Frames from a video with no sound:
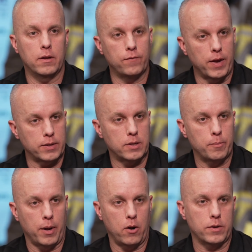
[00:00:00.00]
to invest
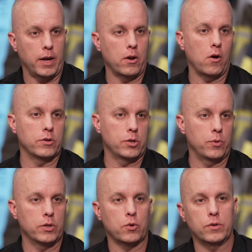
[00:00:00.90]
in better technology
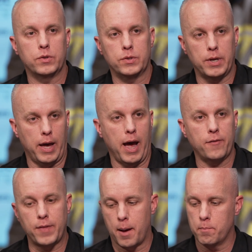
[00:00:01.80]
resources, to
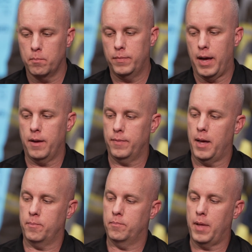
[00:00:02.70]
have
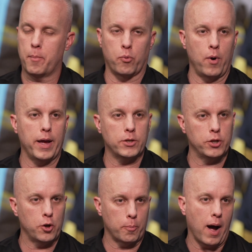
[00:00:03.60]
that
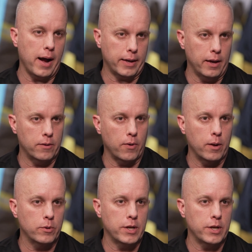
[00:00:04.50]
branch in your pocket, right?